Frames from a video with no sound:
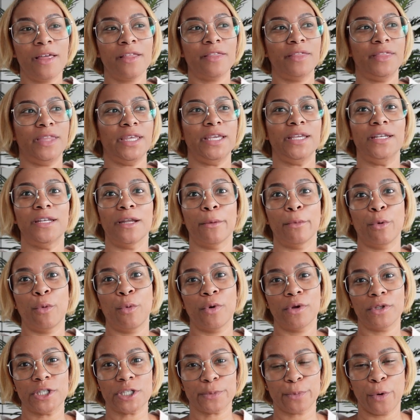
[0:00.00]
the number
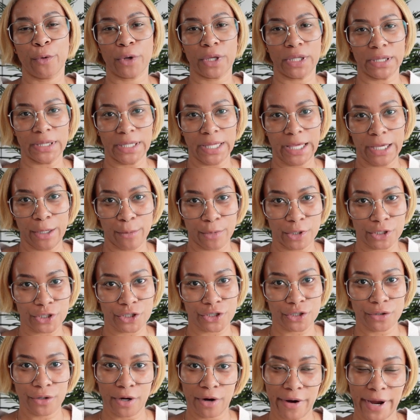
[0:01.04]
one spoken
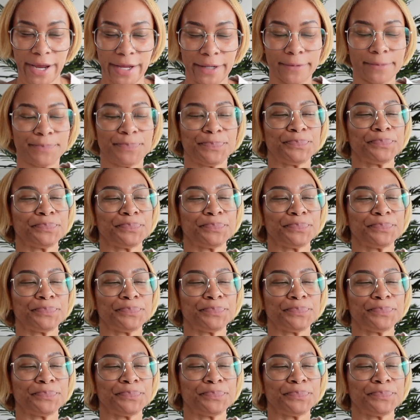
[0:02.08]
language. All right,